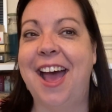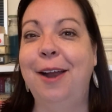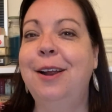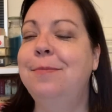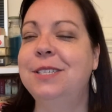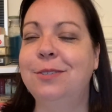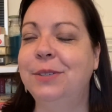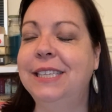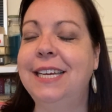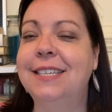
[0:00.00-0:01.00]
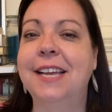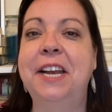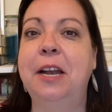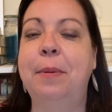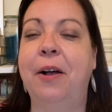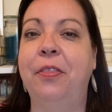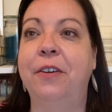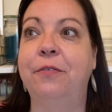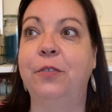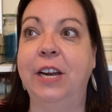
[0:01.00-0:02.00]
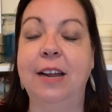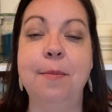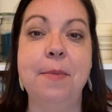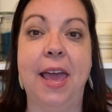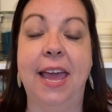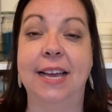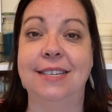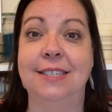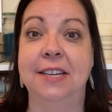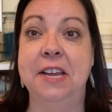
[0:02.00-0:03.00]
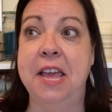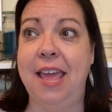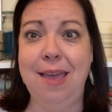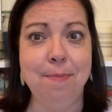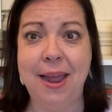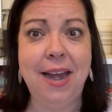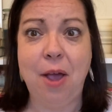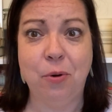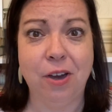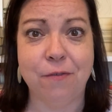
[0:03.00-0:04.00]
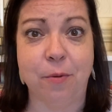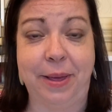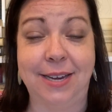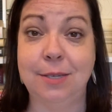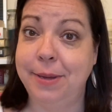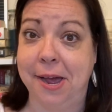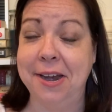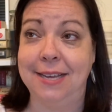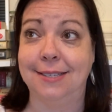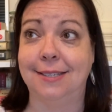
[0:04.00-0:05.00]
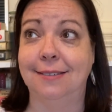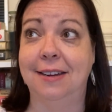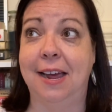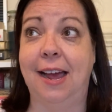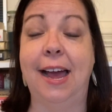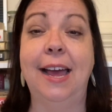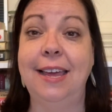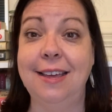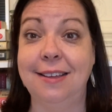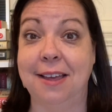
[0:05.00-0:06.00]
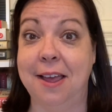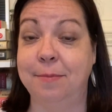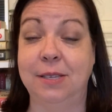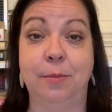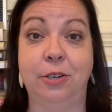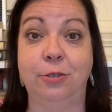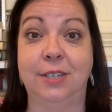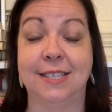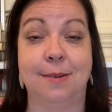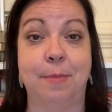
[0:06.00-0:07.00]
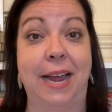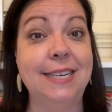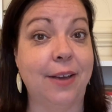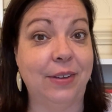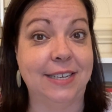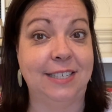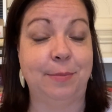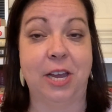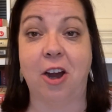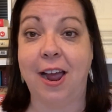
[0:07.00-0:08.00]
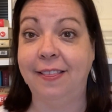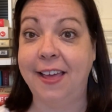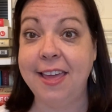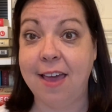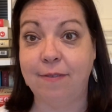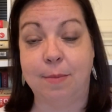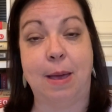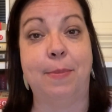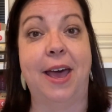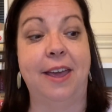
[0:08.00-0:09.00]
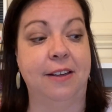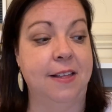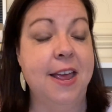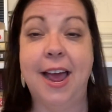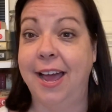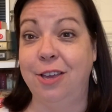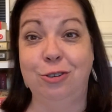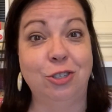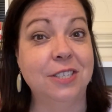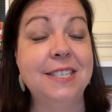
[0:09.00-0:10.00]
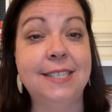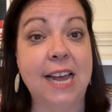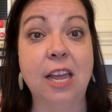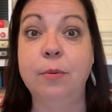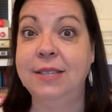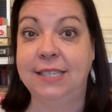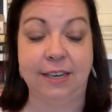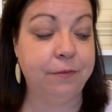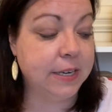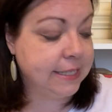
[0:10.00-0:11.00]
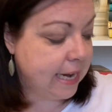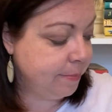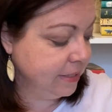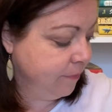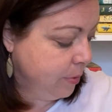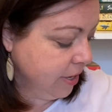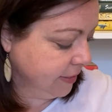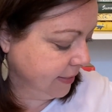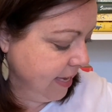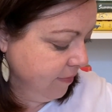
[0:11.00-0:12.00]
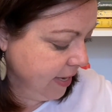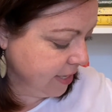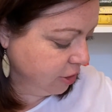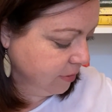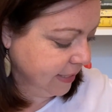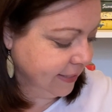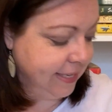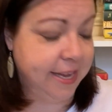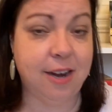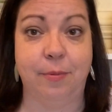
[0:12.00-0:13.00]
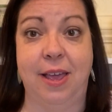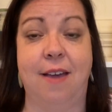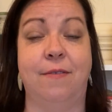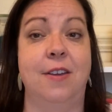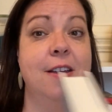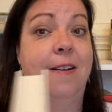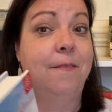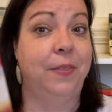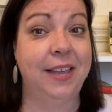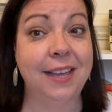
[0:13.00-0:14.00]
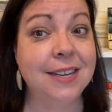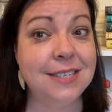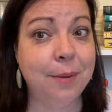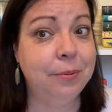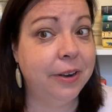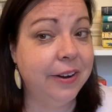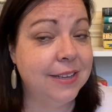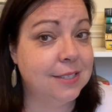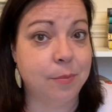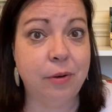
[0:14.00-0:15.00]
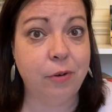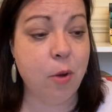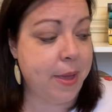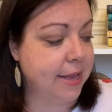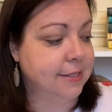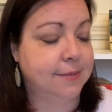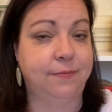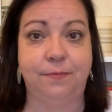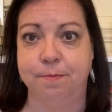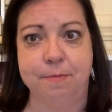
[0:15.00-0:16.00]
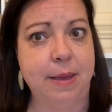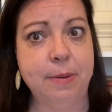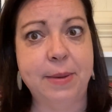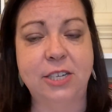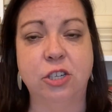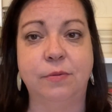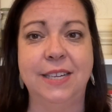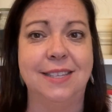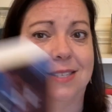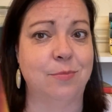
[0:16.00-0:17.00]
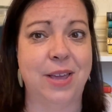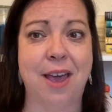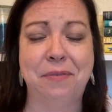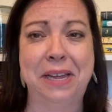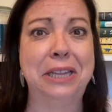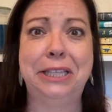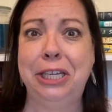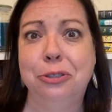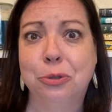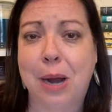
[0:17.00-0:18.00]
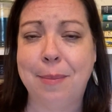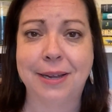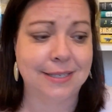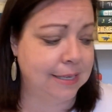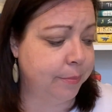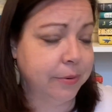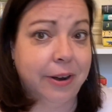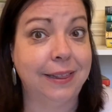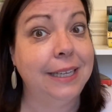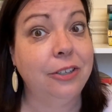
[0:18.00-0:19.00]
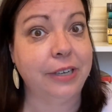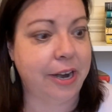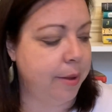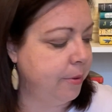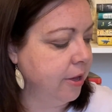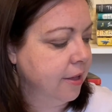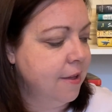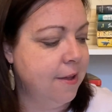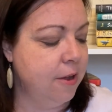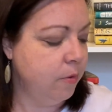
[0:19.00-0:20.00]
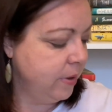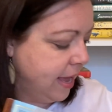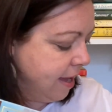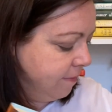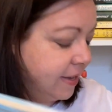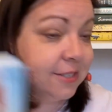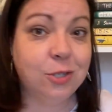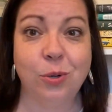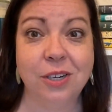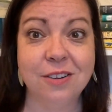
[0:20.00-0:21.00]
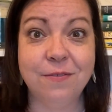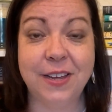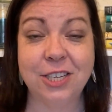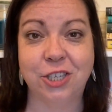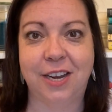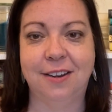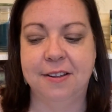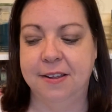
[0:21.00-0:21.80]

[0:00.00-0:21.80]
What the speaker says: And I'm just really excited about the freedom, and it may not work for me, to be honest. I am someone who doesn't mind having a TBR. I like having my pile. I usually stack it with different types of books. Even as you can see here, we have like a contemporary, somewhat romance, maybe magical realism. We have like a legal drama, contemporary literary book. We have historical fiction.